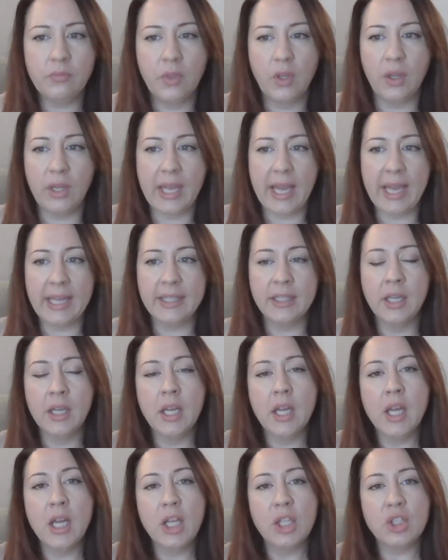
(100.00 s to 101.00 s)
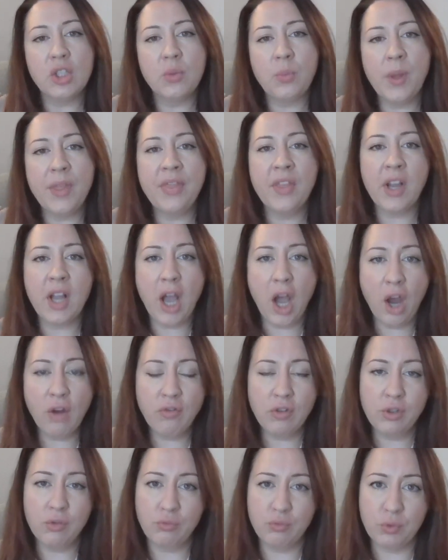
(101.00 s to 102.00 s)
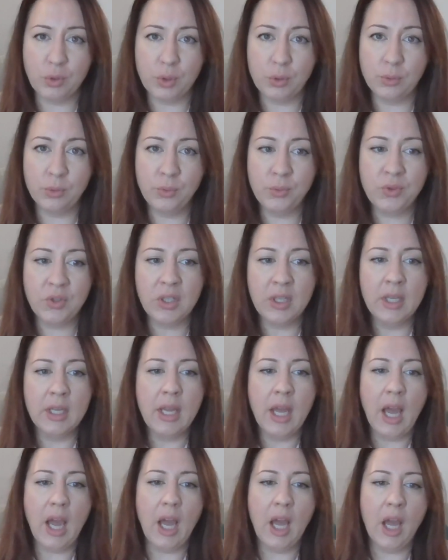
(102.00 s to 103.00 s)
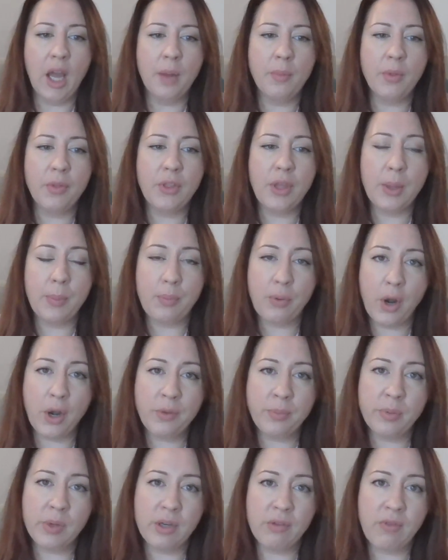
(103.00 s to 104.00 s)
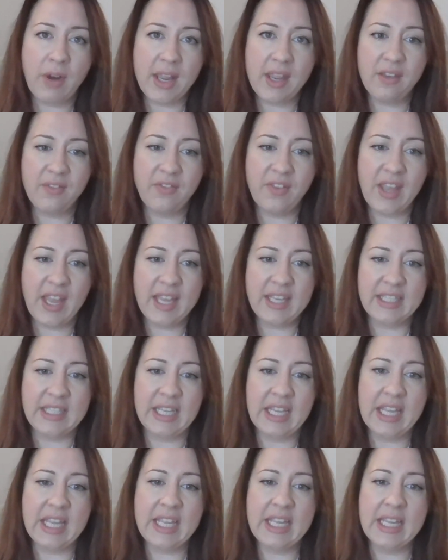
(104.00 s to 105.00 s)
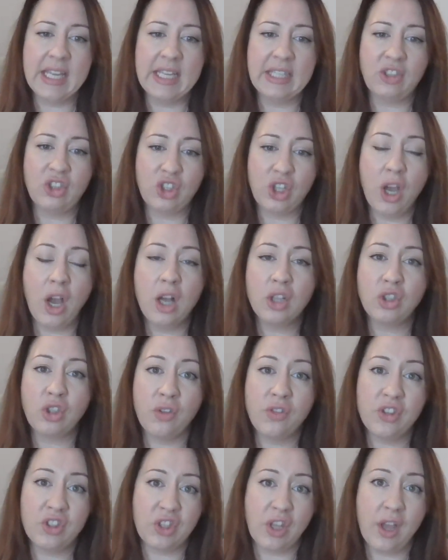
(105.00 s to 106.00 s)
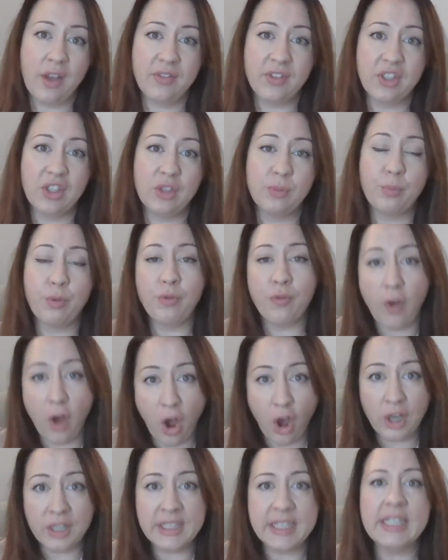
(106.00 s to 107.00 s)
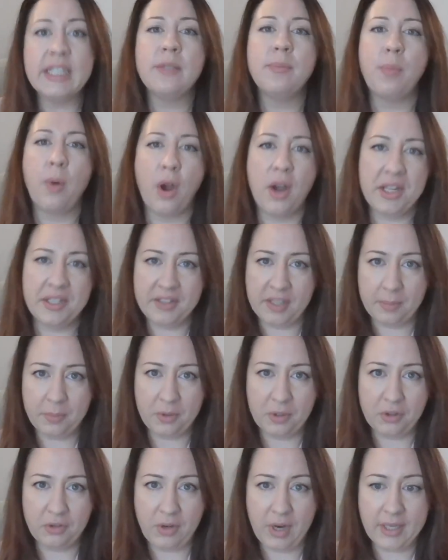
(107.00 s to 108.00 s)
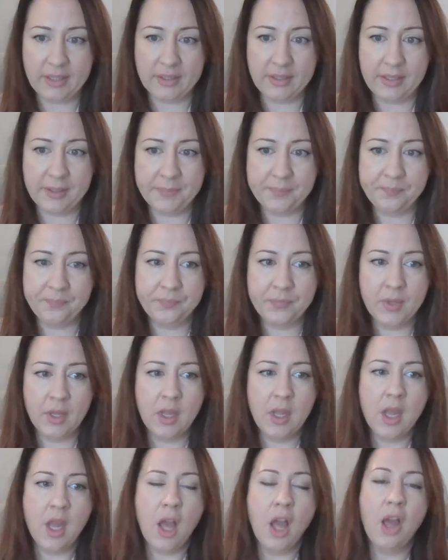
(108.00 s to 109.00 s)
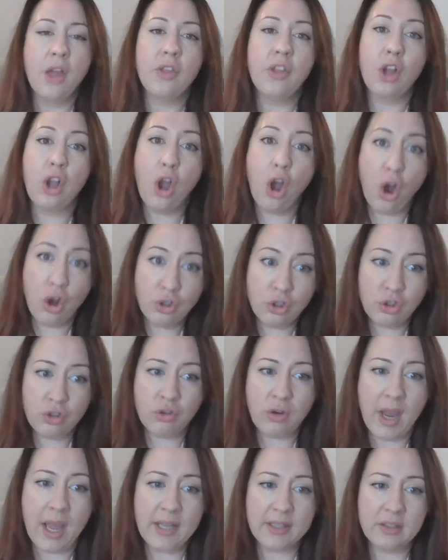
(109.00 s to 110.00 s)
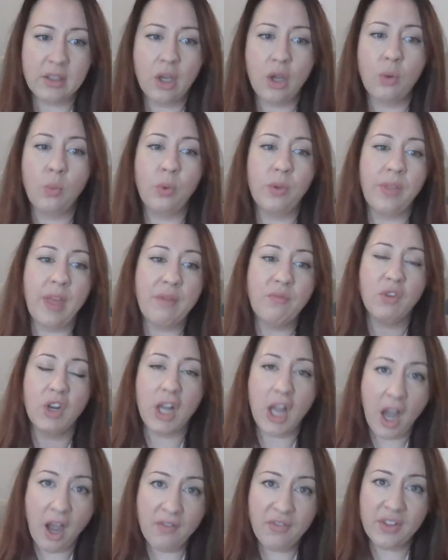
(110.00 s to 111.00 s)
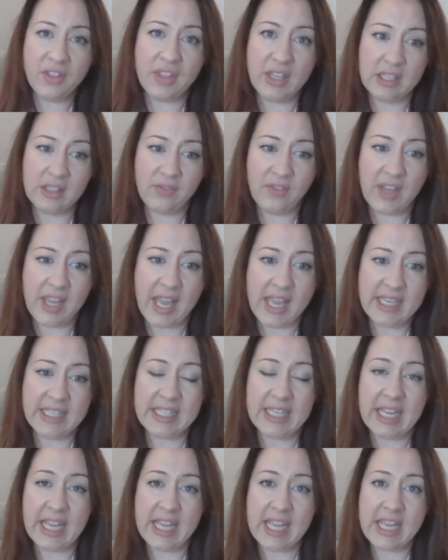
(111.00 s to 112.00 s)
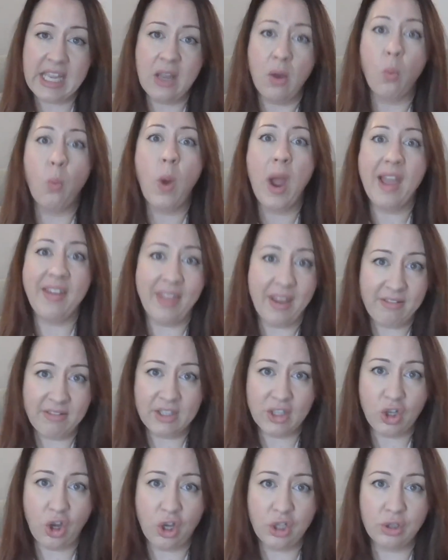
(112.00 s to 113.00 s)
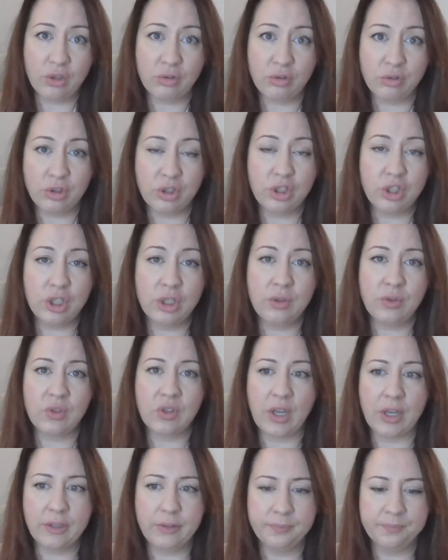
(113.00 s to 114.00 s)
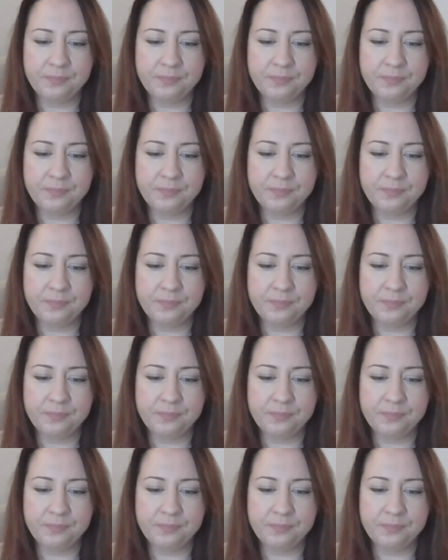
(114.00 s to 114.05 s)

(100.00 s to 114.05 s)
Okay, so with the current rules, the appropriate rate of VAT is charged on the services provided by a subcontractor. The contractor will then recover this VAT where they're entitled to do so.